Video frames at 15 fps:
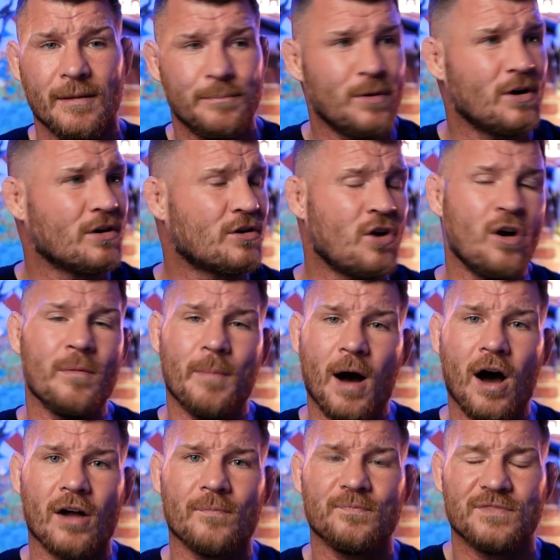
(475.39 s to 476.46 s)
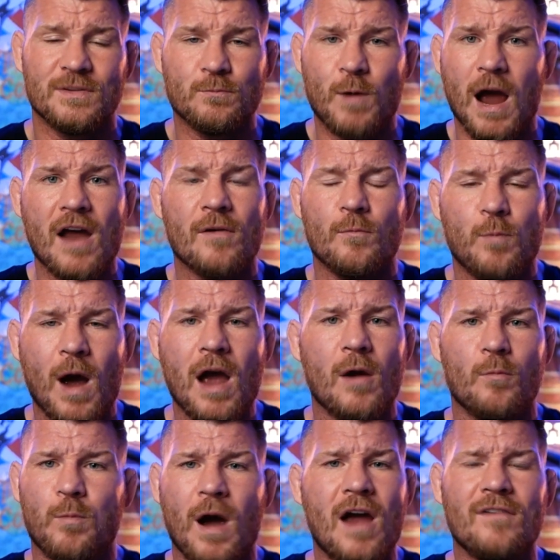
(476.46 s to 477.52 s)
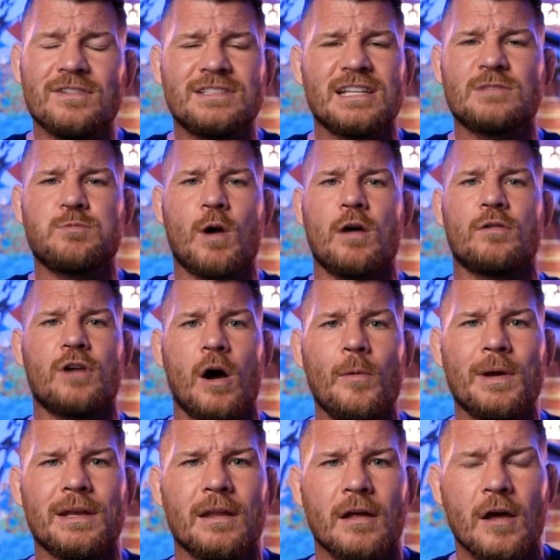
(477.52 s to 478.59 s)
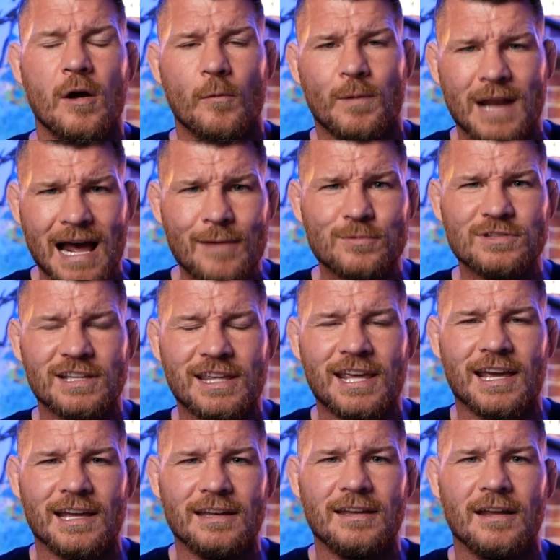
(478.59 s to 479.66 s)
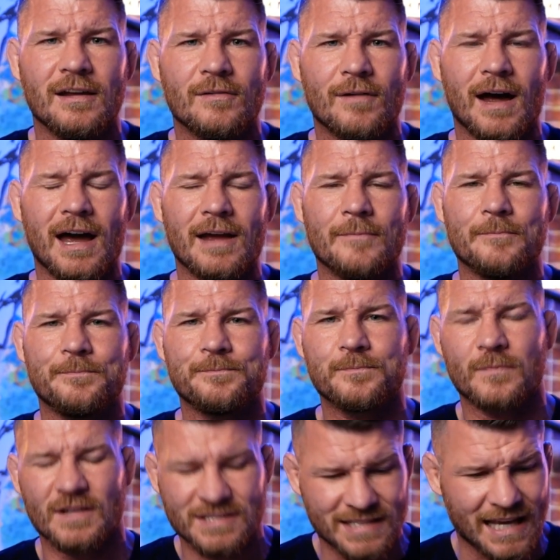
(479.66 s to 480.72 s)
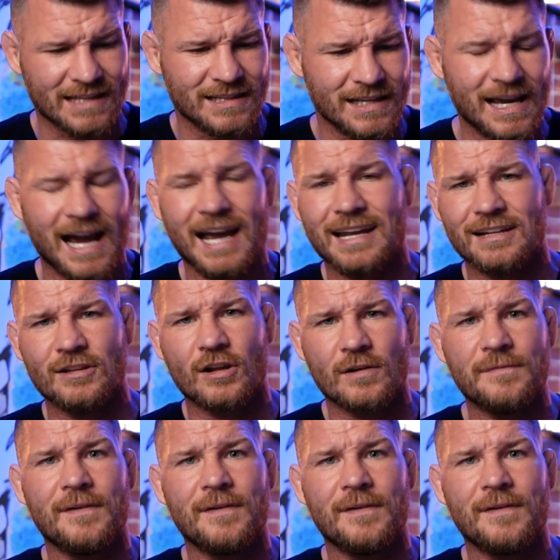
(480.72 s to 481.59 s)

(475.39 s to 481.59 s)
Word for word: But come on, where, where, where is this world going? When I was a kid, right, sadly, I had a lot of